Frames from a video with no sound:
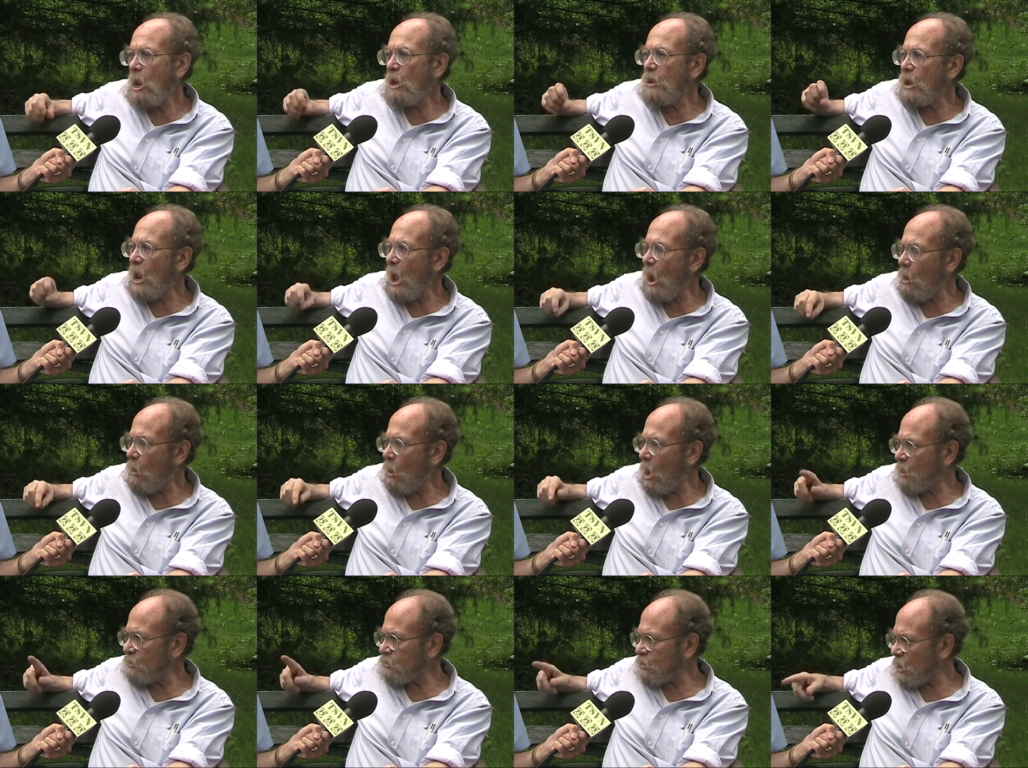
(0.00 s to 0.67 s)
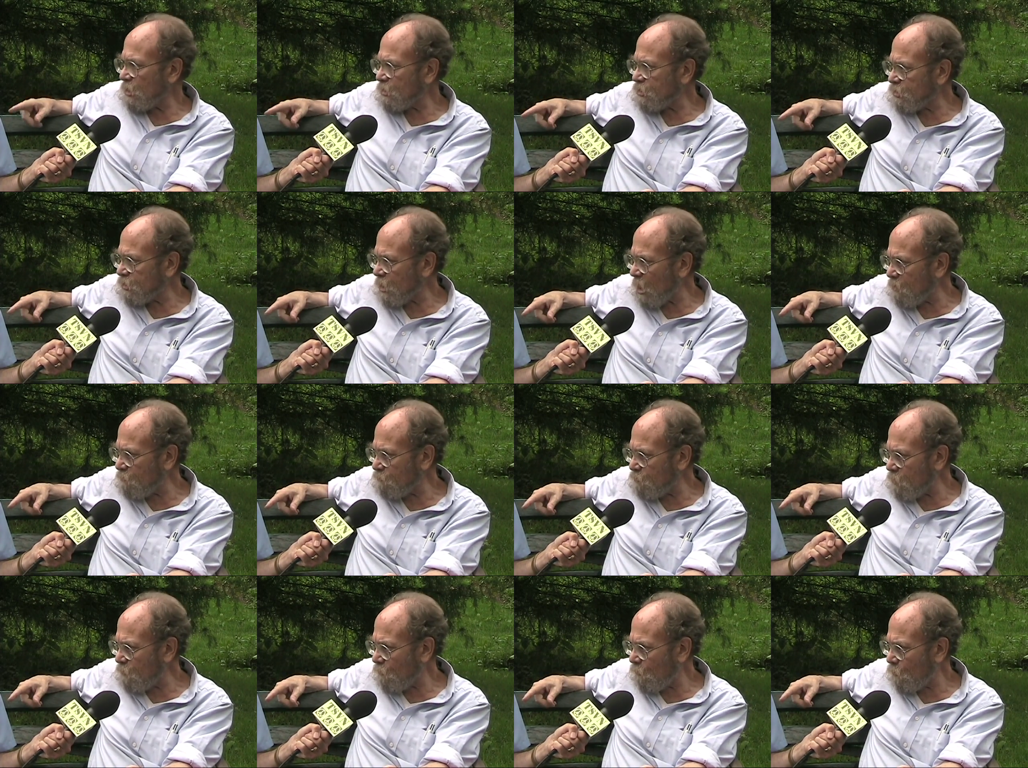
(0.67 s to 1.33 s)
Now, as I
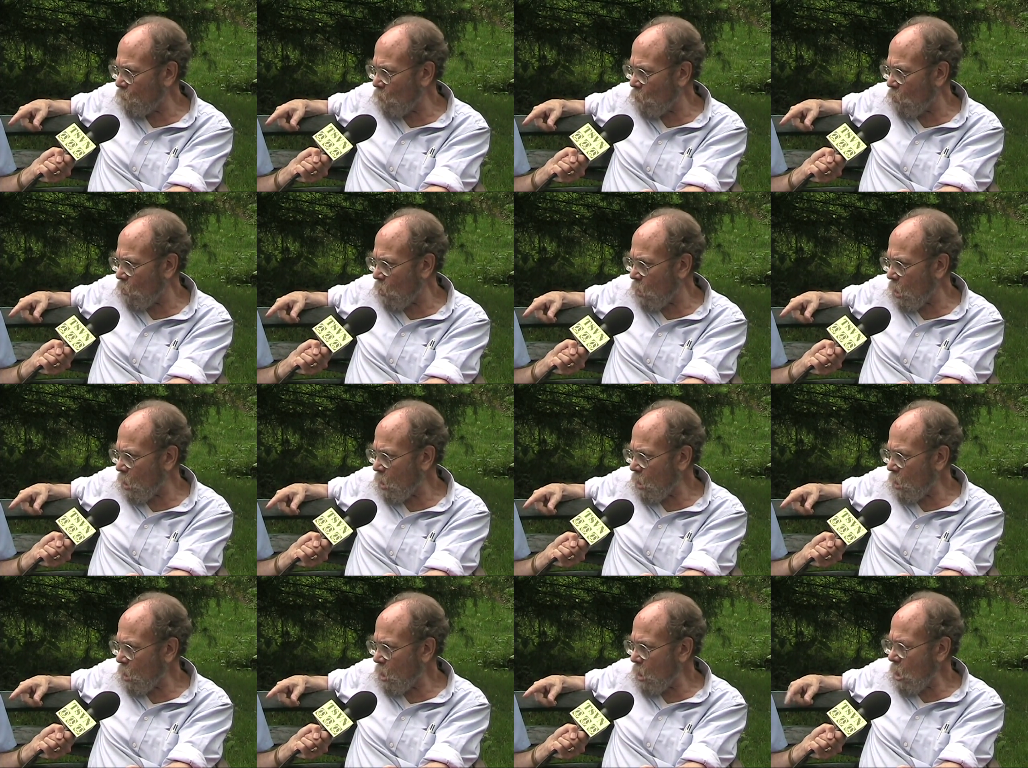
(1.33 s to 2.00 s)
said before,